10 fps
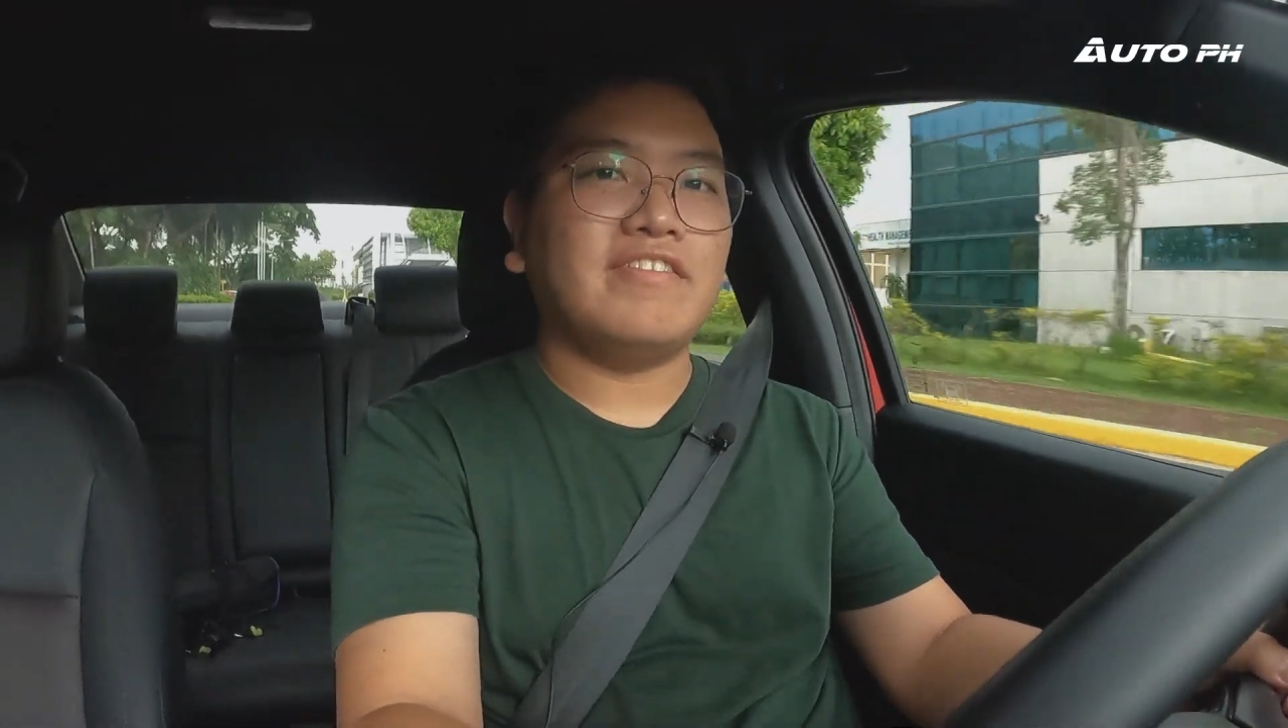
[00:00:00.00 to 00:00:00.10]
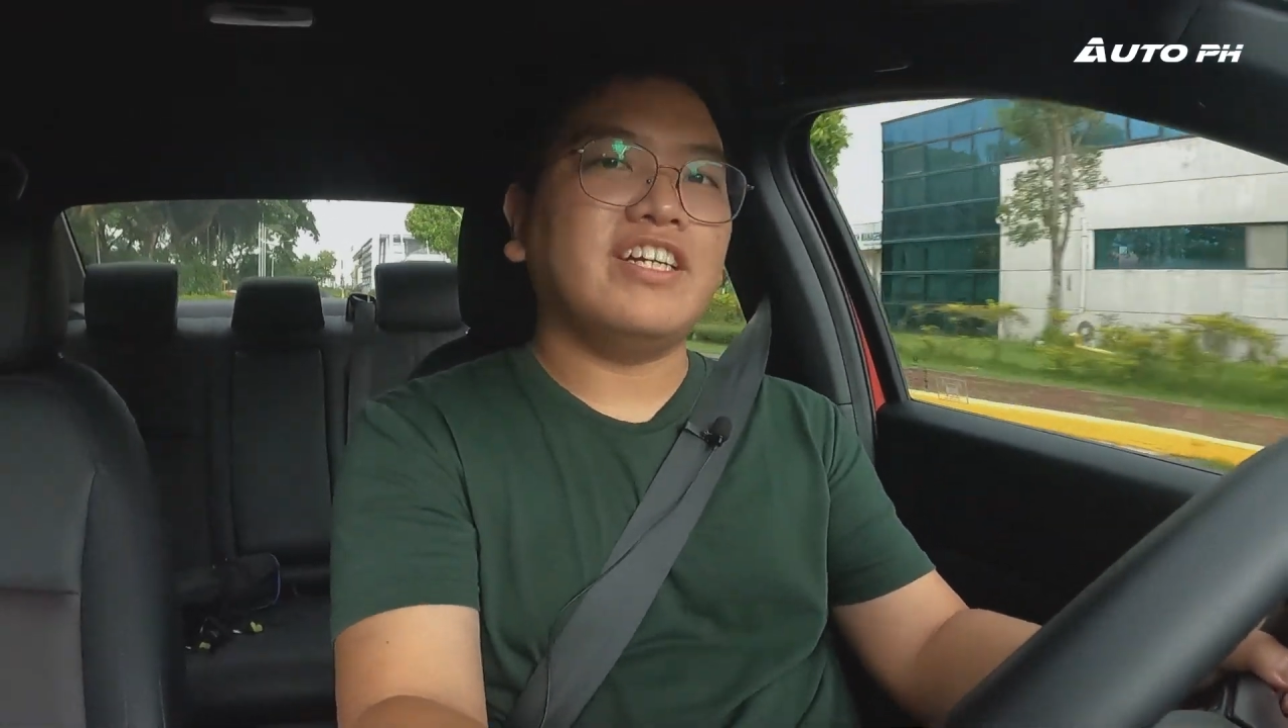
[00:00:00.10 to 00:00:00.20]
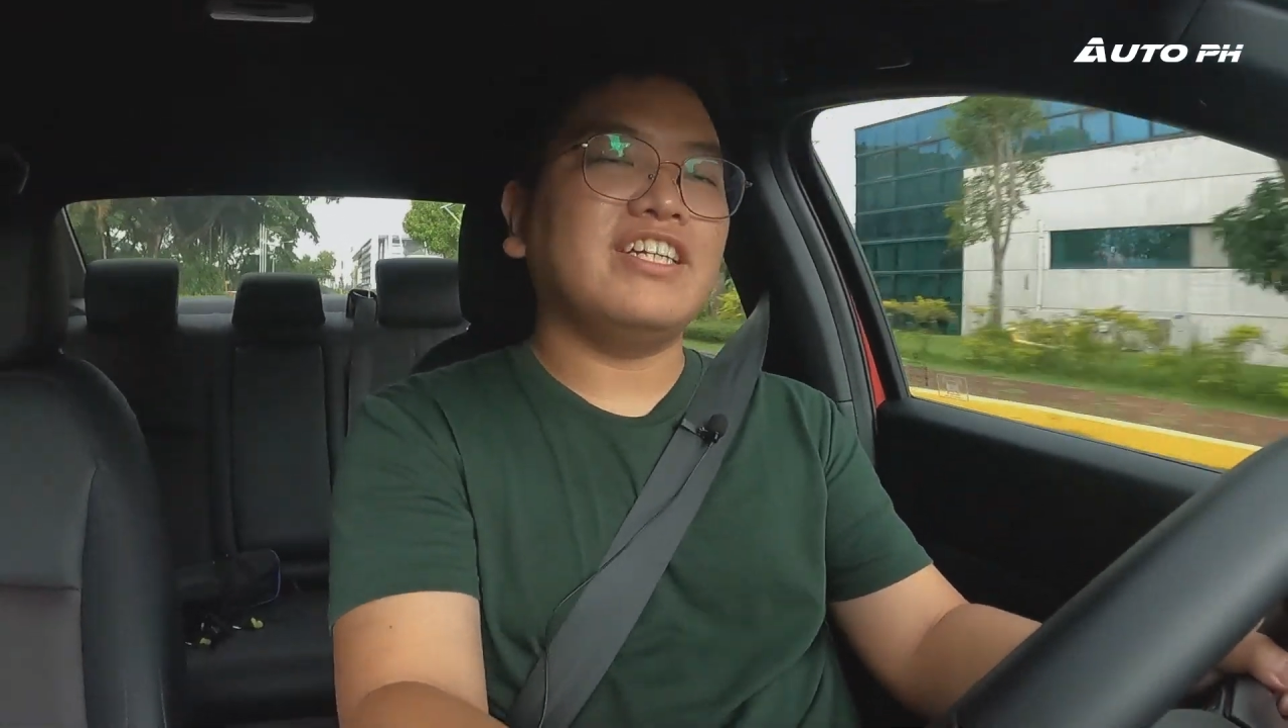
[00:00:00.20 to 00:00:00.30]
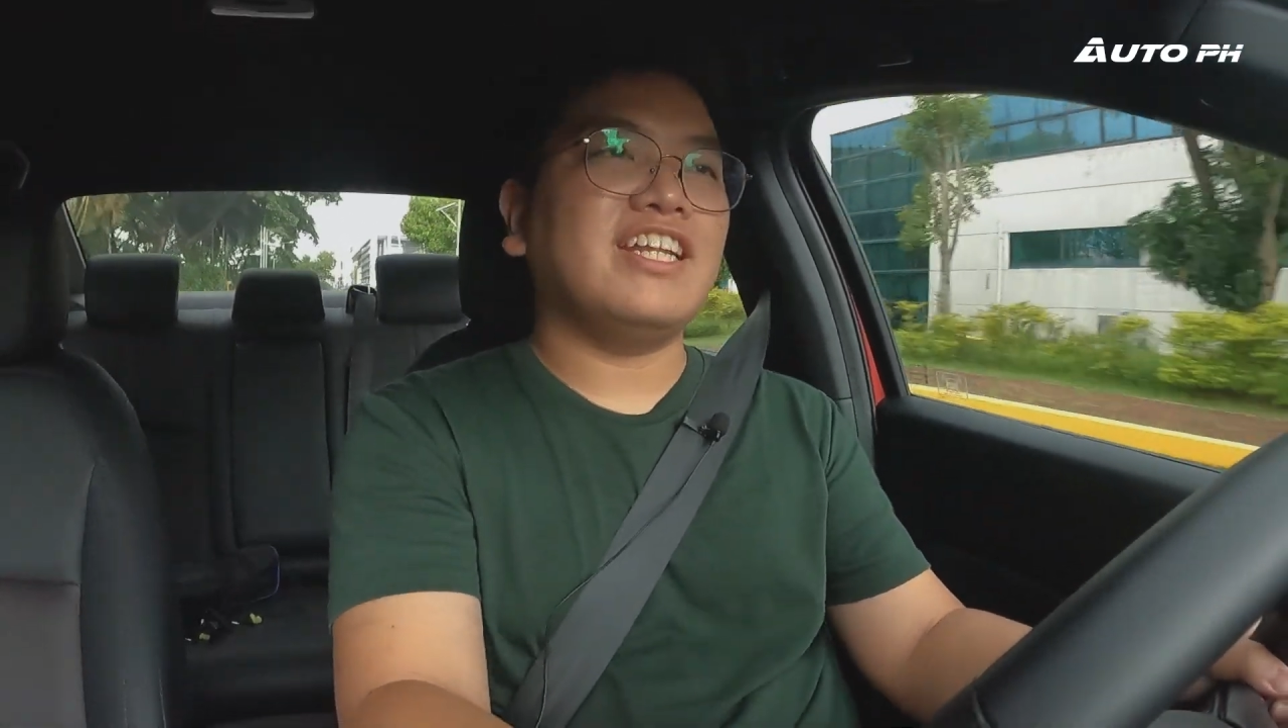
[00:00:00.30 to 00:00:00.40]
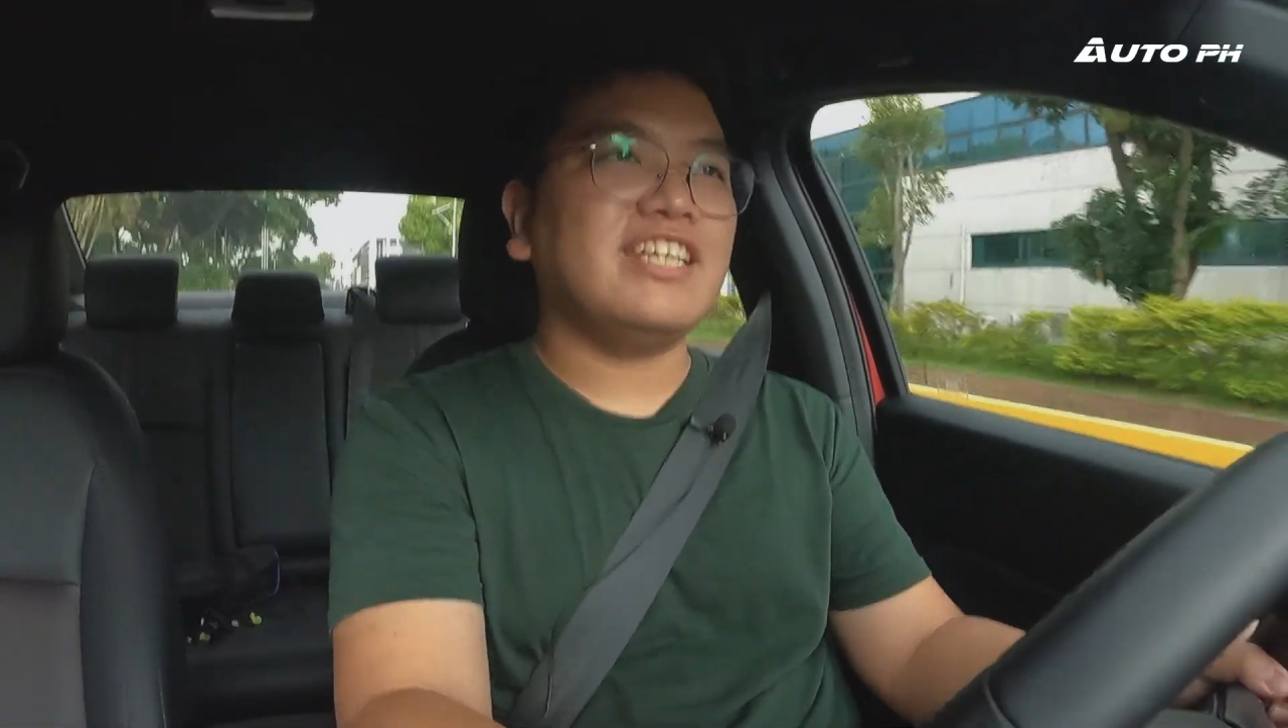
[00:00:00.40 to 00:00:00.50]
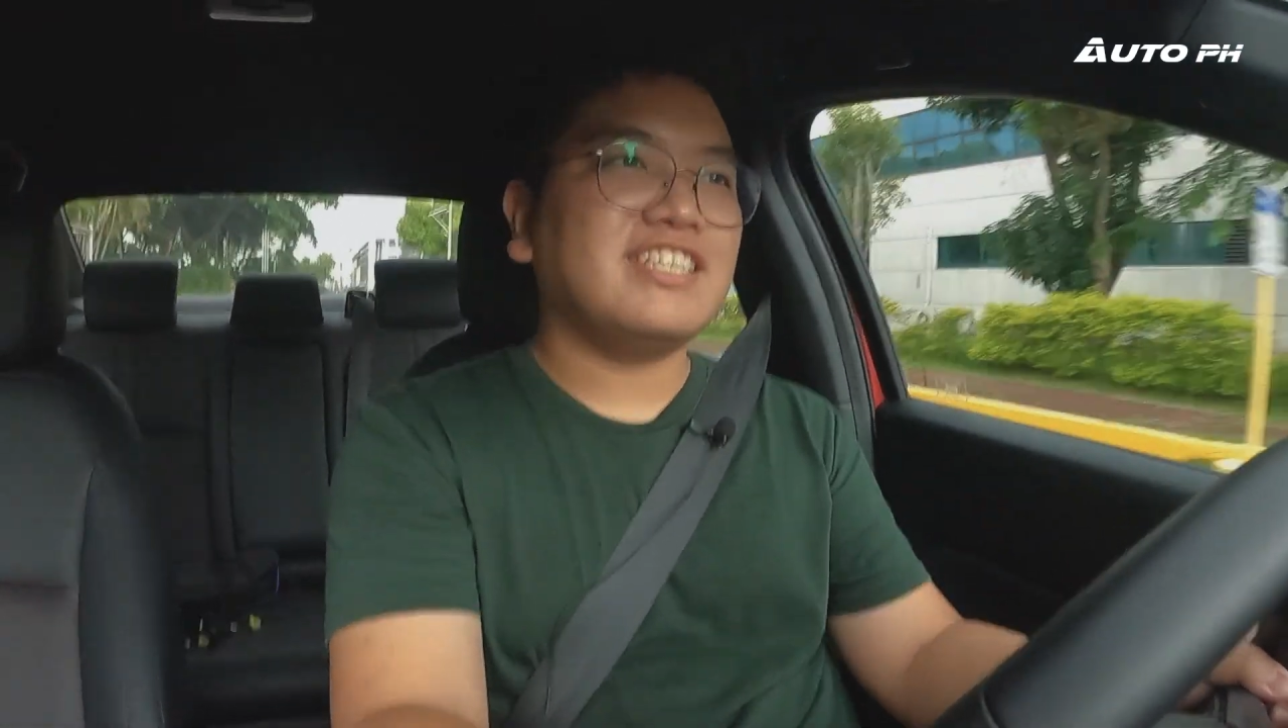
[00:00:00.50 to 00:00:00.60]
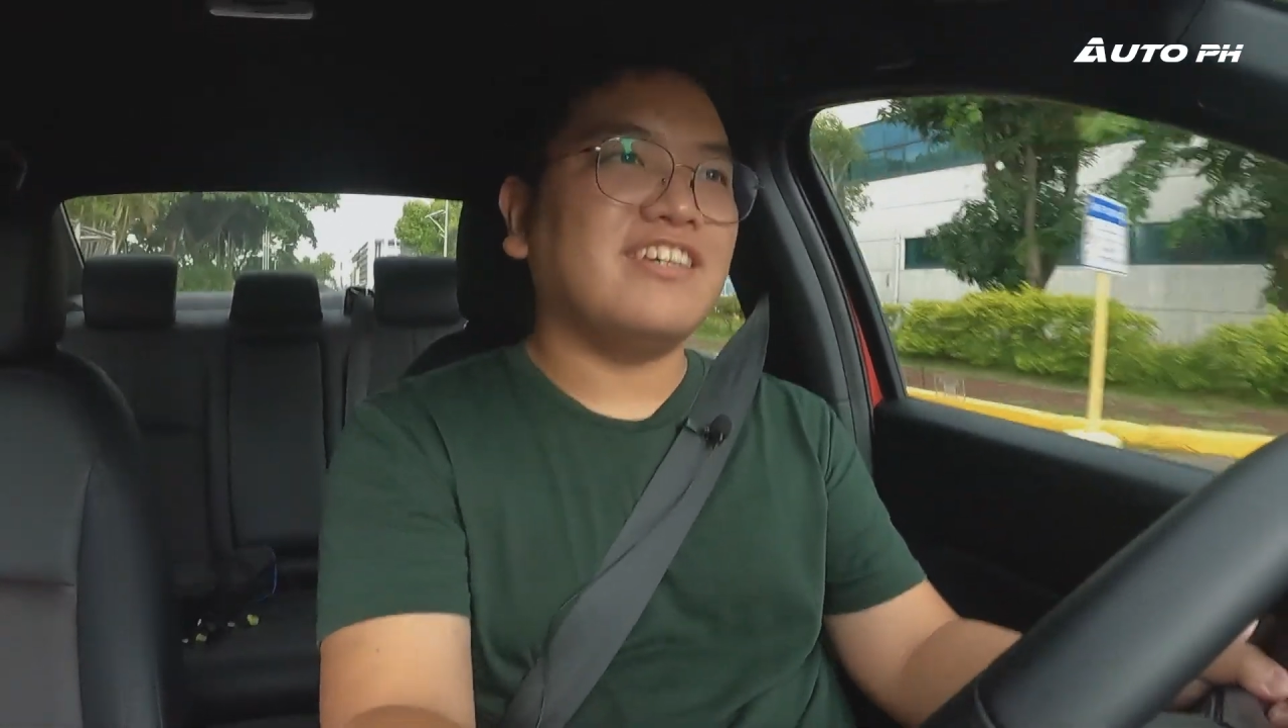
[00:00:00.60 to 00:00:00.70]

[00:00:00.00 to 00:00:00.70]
Very nice